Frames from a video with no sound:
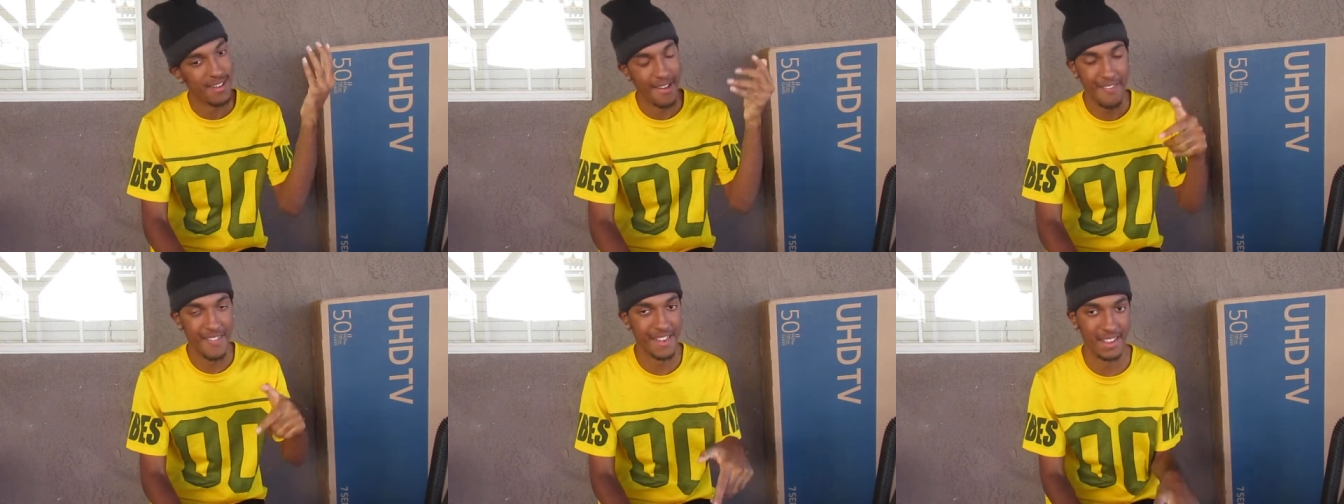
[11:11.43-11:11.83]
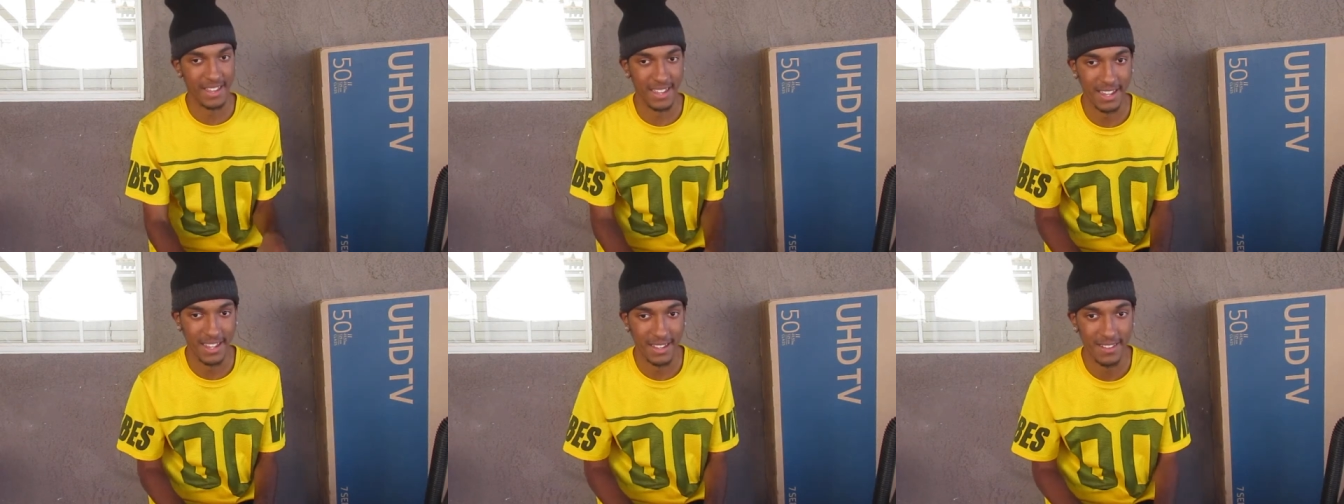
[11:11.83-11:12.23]
and then
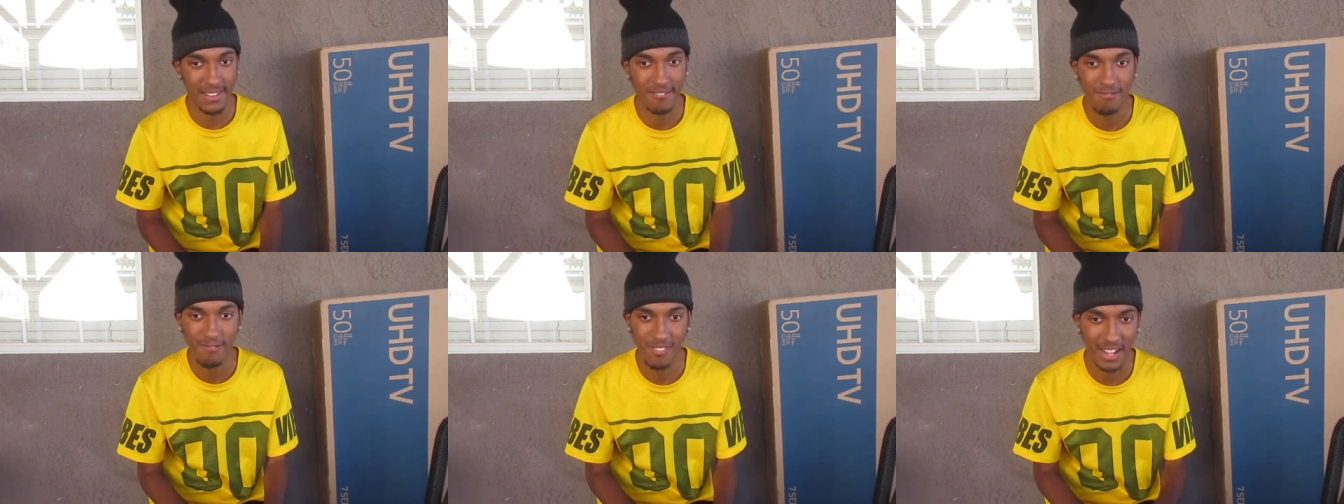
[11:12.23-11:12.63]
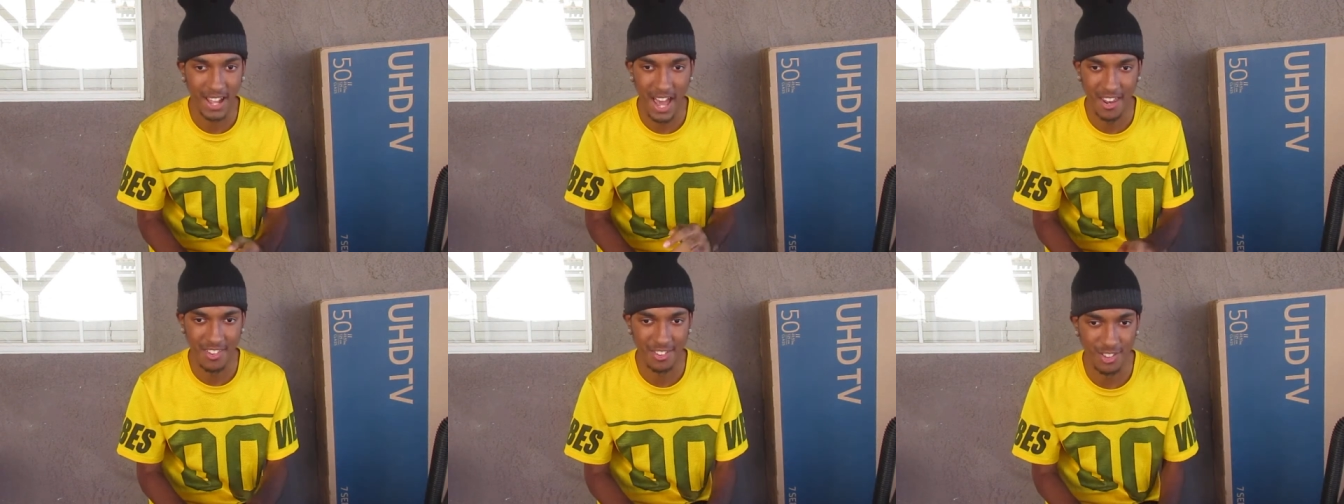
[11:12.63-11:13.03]
again
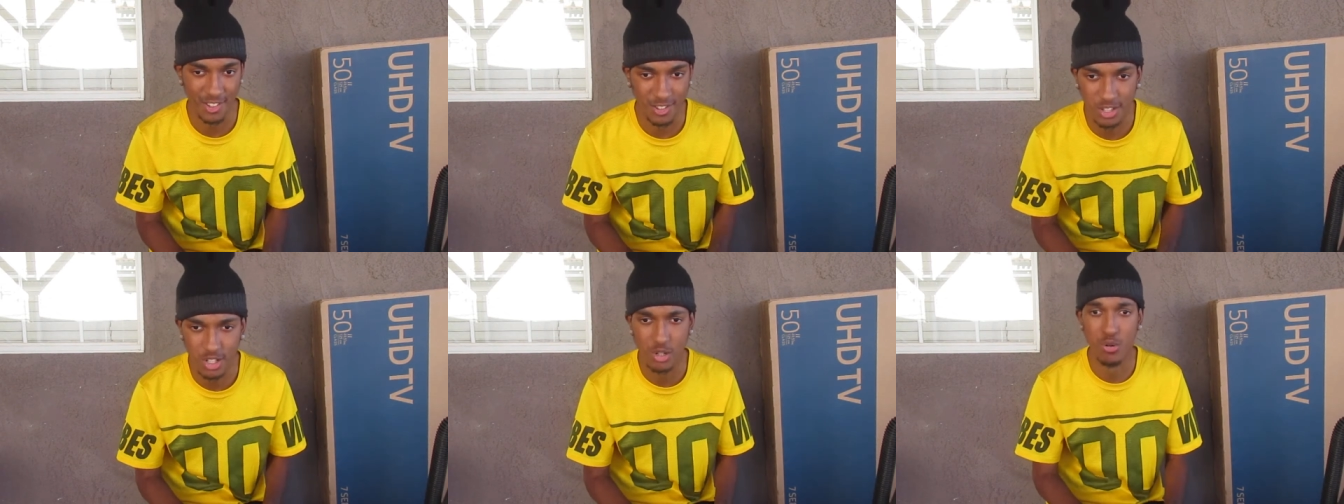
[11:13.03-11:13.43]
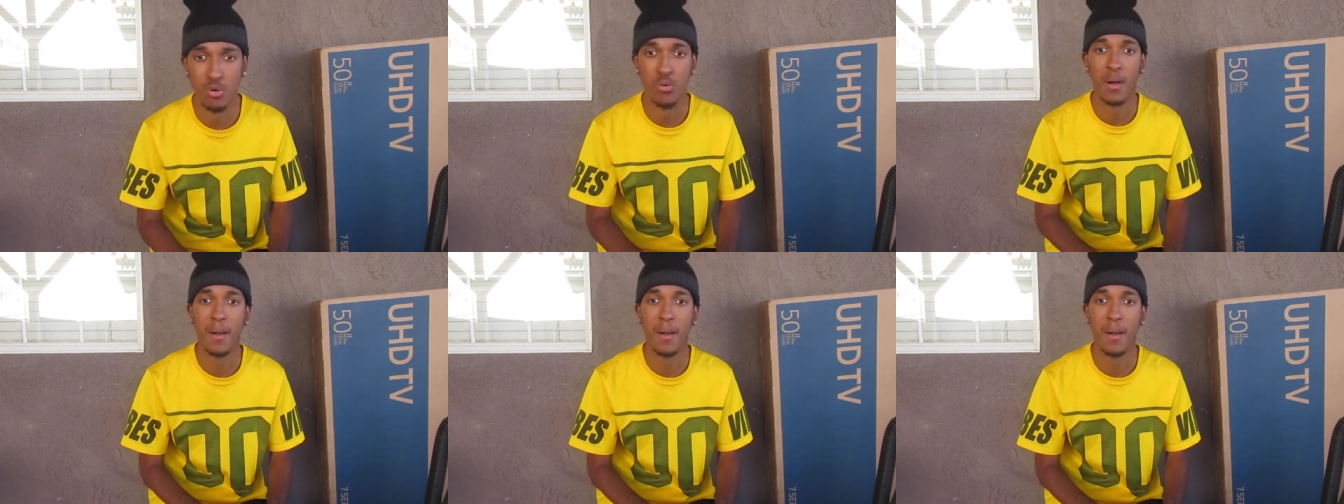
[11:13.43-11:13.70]
got us to the two.